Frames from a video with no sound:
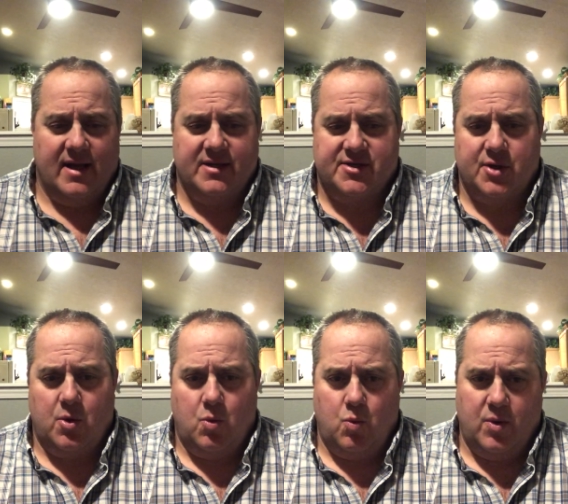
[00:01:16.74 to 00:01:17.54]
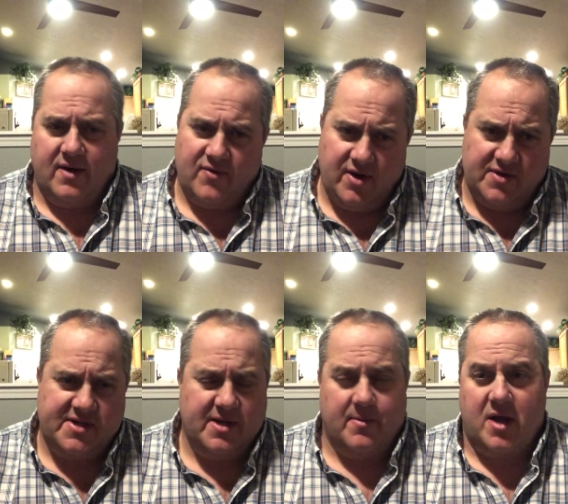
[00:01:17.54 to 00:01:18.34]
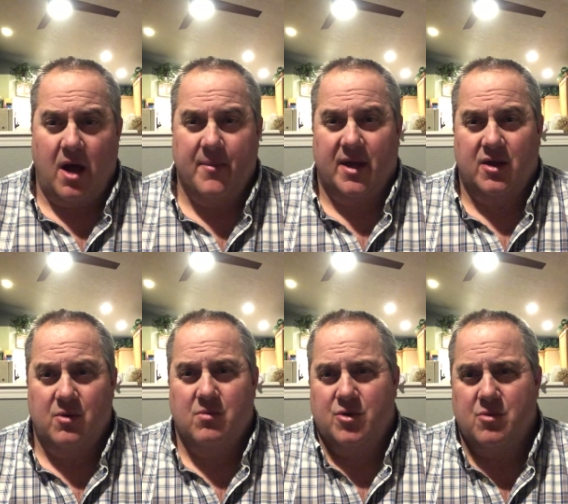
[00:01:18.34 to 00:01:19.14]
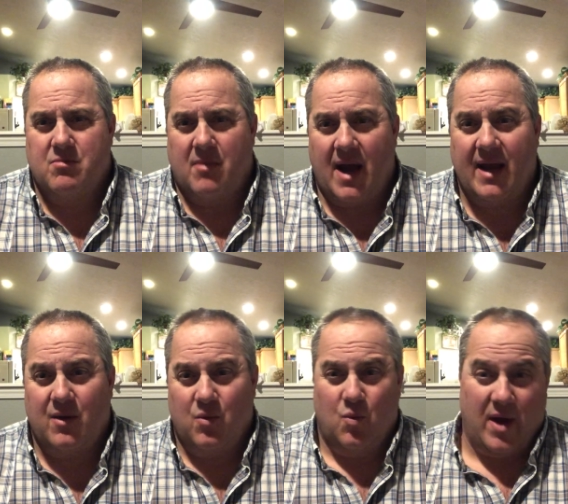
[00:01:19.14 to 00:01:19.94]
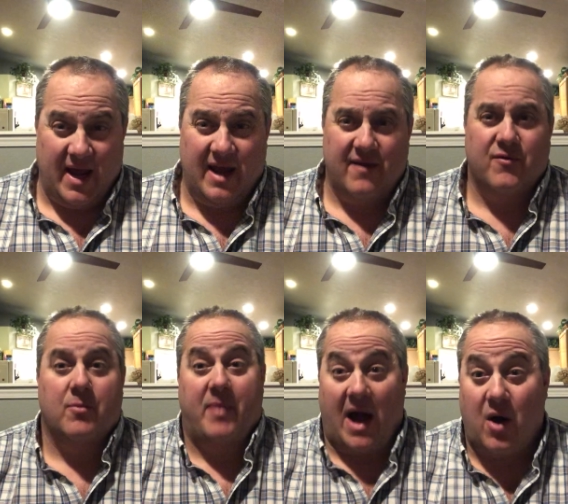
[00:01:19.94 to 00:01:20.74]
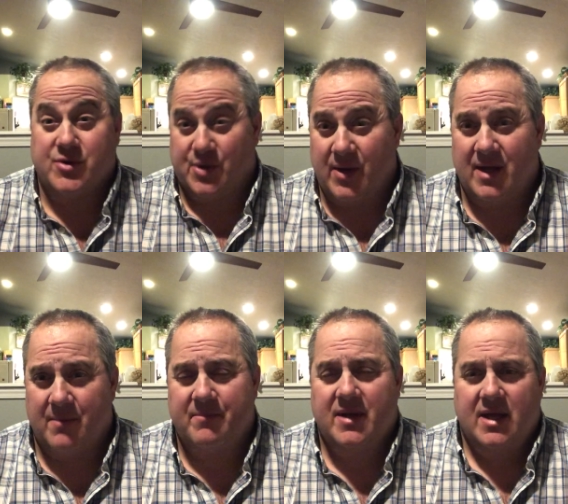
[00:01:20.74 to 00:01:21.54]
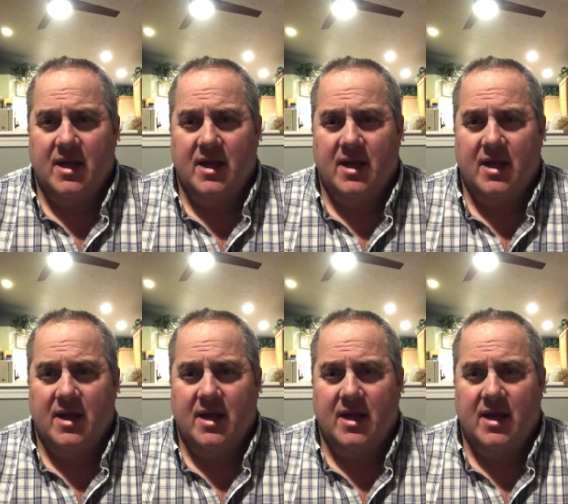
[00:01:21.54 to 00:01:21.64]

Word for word: And so whenever you see him coming, you you might wave or bow to him.